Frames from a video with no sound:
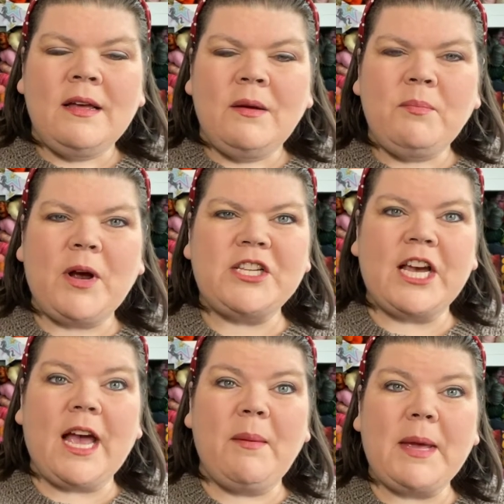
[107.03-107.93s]

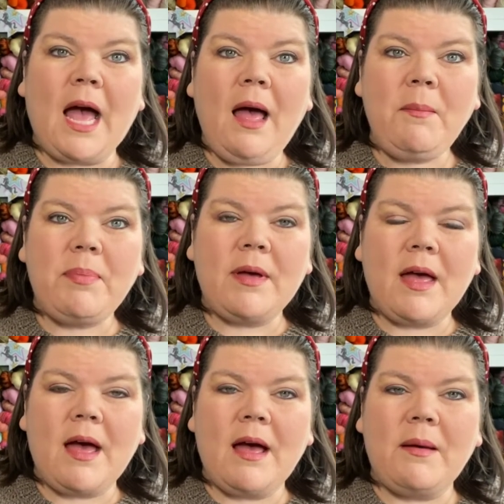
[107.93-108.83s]
project coming up,
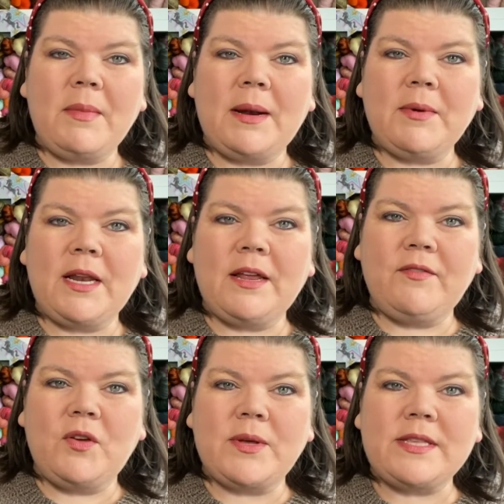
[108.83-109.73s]
and I'm going to give
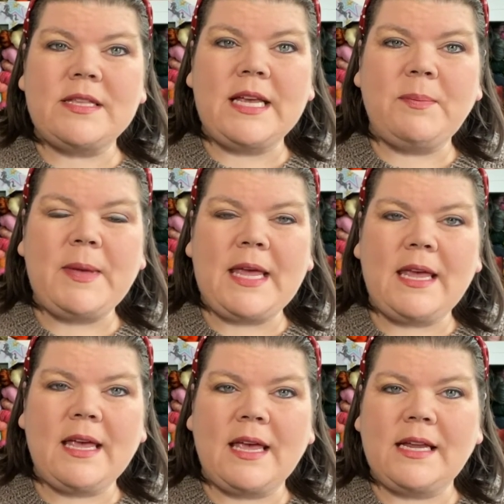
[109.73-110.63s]
you a sneak
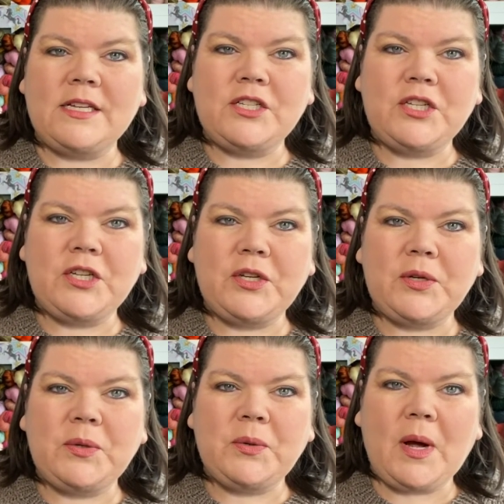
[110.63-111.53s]
peek
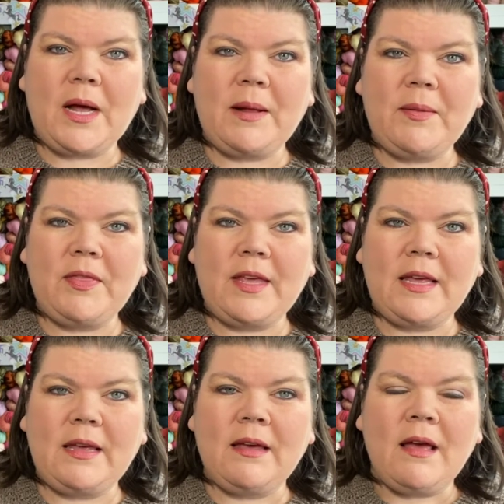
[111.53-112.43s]
into
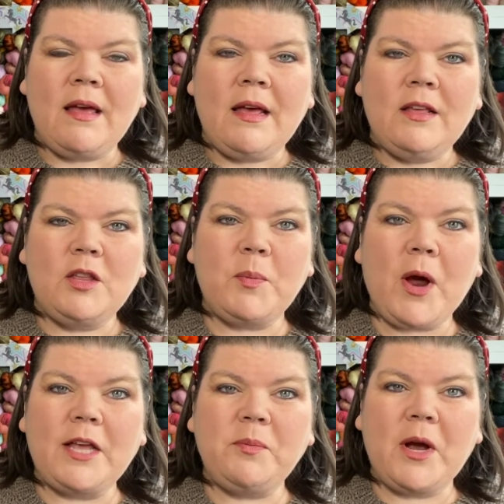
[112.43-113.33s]
the
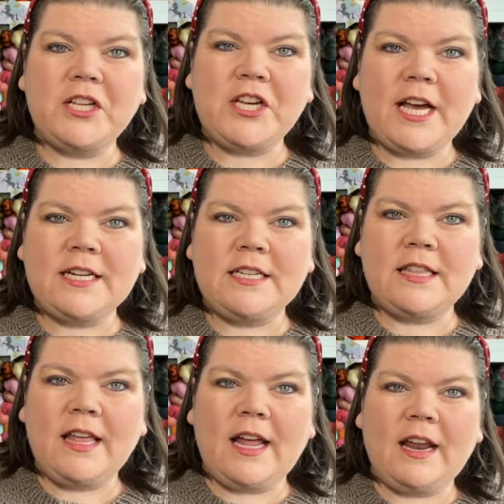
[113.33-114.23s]
surprise project
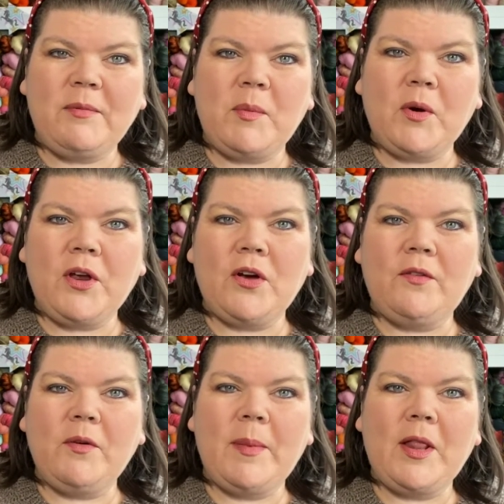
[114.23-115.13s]
that I've been working on
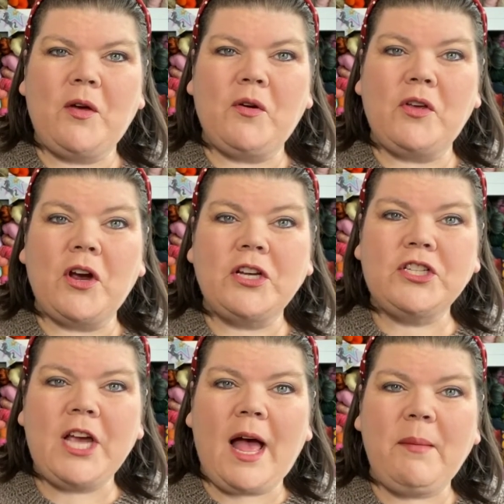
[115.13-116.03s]
for my local yarn
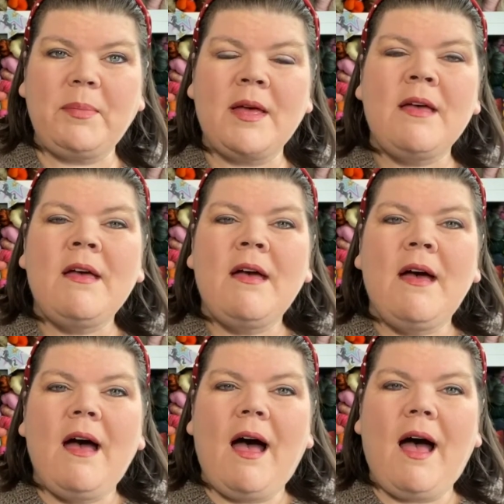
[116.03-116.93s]
shop.
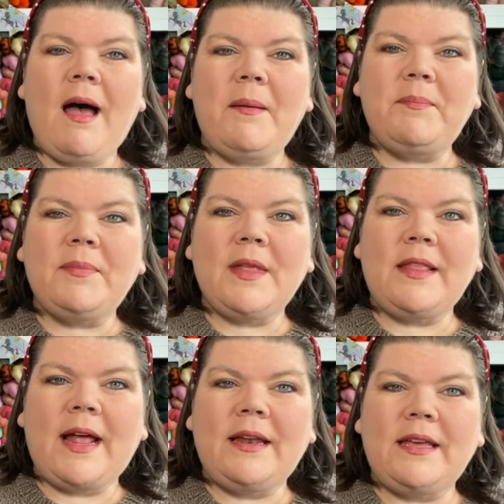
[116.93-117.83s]

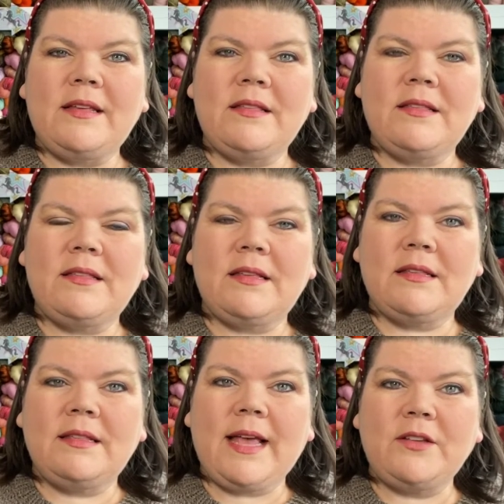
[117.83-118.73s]
That is
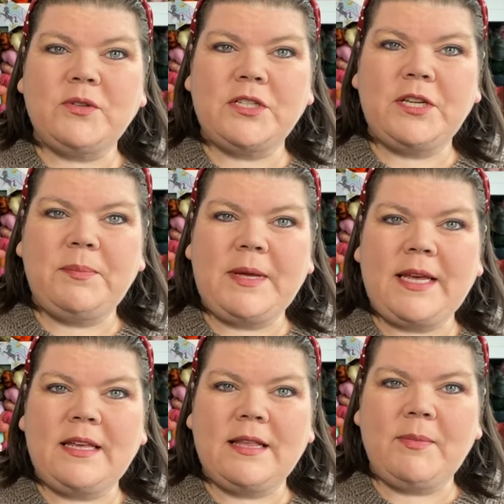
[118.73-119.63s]
scheduled to
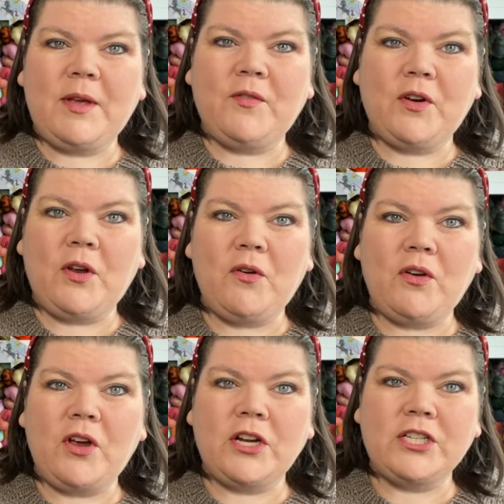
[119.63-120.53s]
be something for local
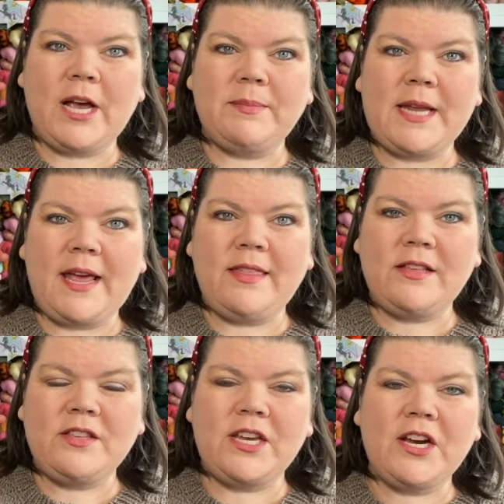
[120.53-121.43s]
yarn shop day
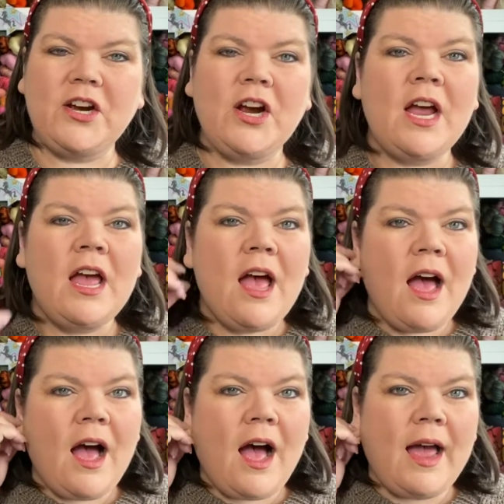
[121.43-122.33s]
this year.
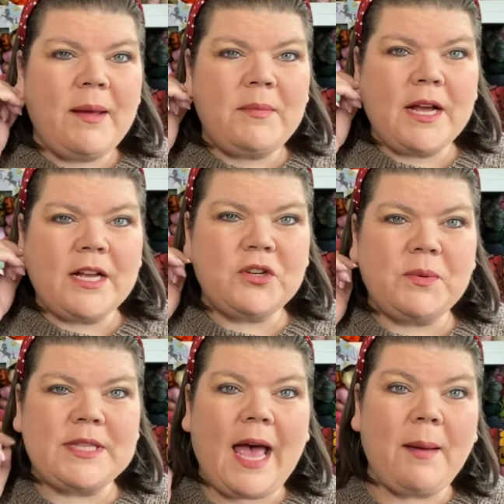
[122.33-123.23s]
I am not
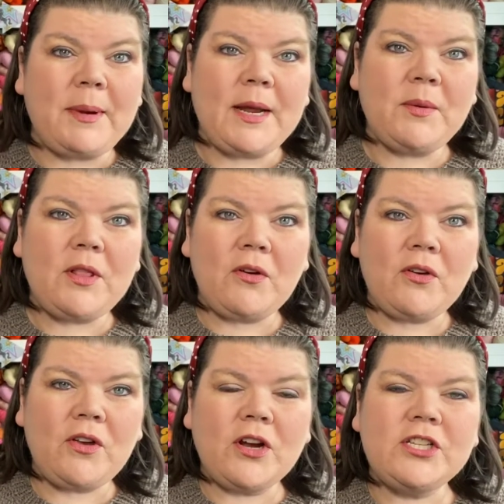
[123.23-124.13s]
what's happening with
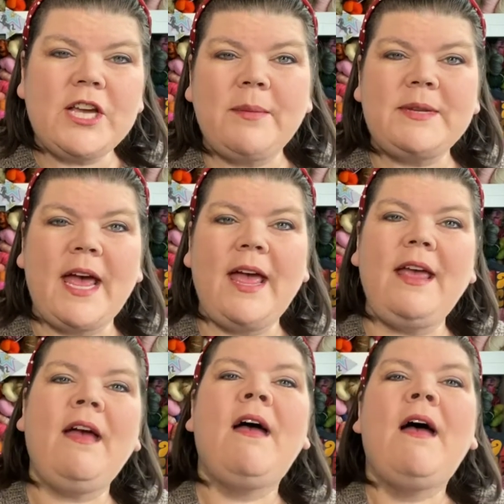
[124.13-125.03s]
local yarn shop
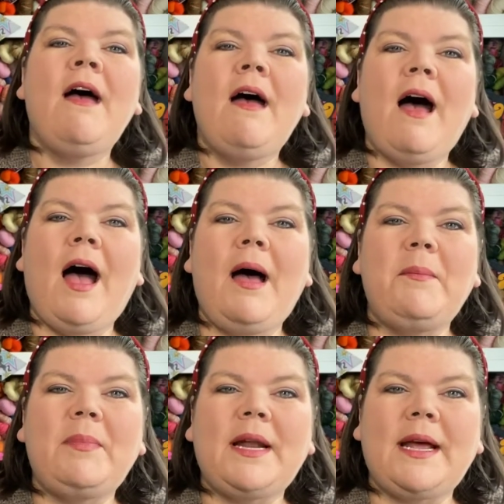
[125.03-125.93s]
day,
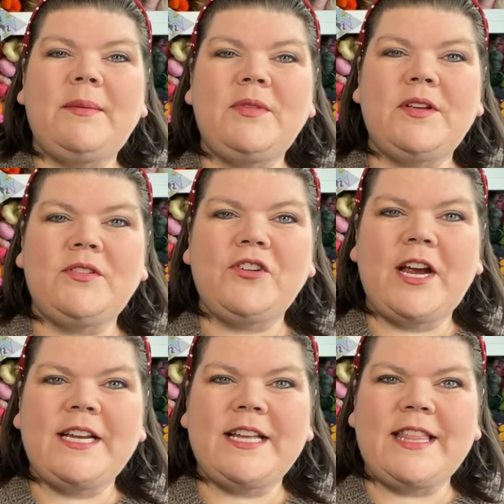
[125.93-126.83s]
but I am still
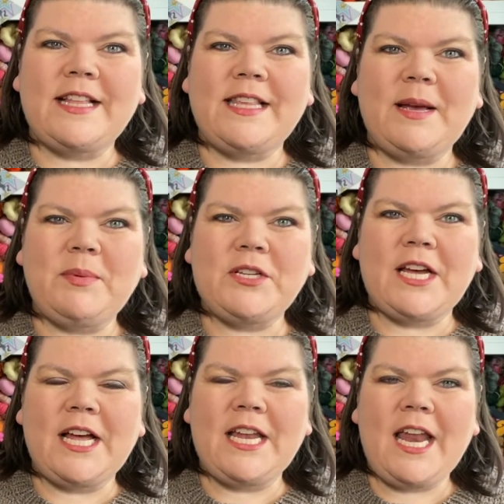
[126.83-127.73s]
trying to get that sample
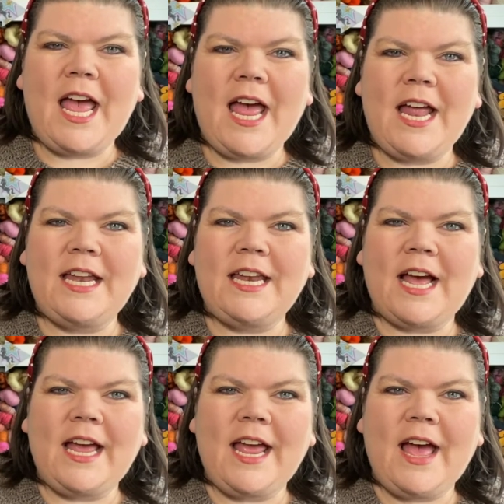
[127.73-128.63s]
done, and
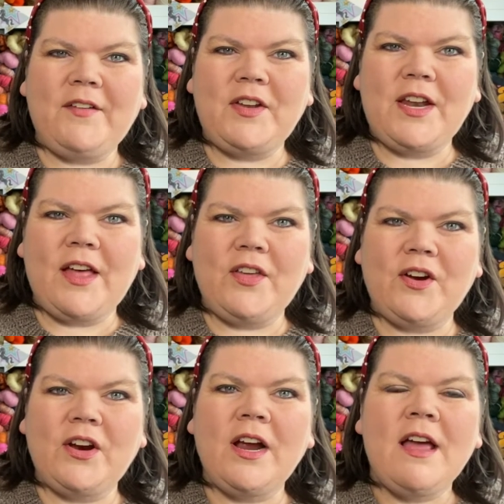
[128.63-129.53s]
I have
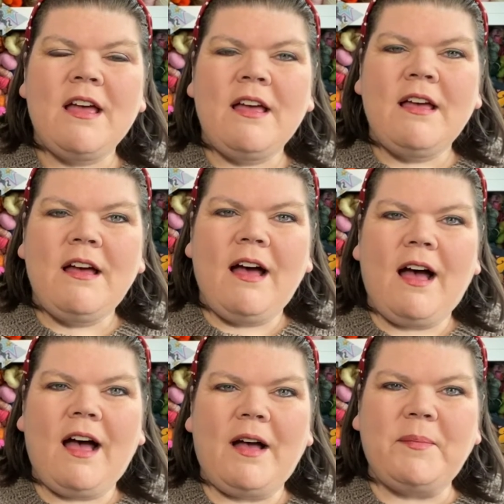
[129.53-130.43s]
another
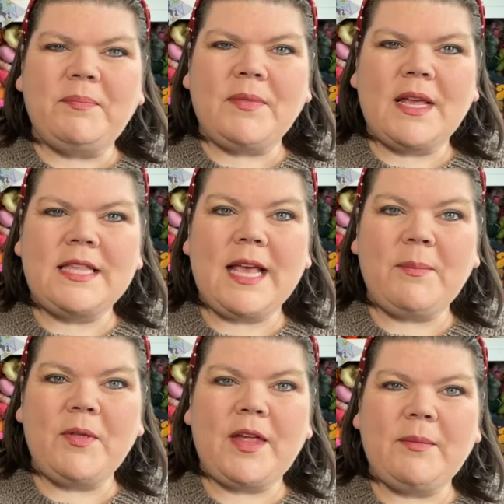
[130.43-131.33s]

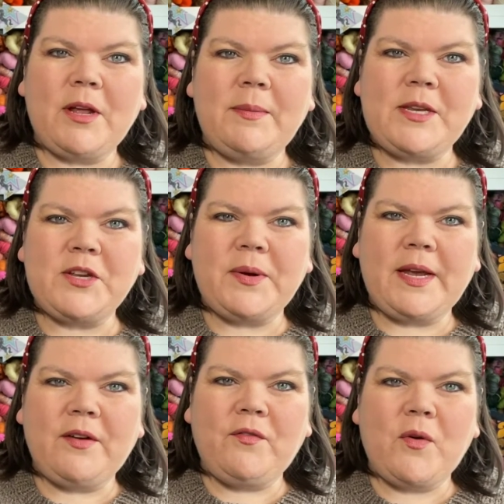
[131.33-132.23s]
sample that I'm going to be
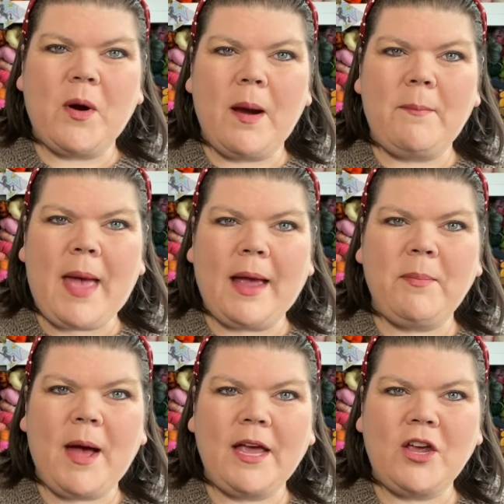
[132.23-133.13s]
doing for
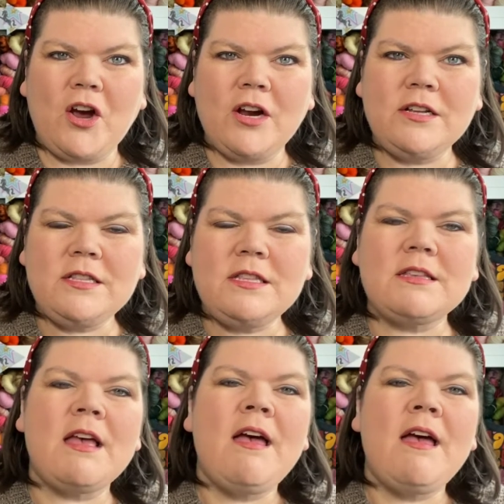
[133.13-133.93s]
Magpie Yarns.